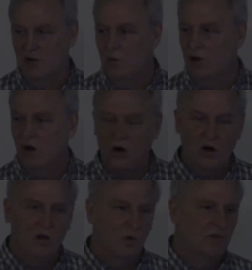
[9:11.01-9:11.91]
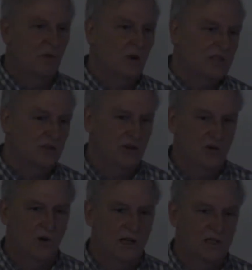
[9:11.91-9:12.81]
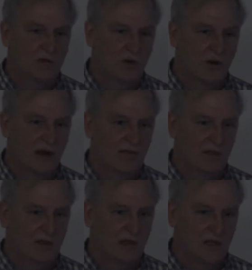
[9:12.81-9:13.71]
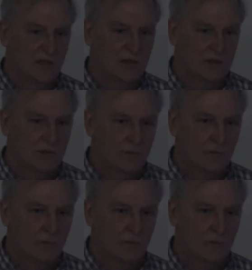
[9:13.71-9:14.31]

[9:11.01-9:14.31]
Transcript: He went all over the western US photographing the glaciers.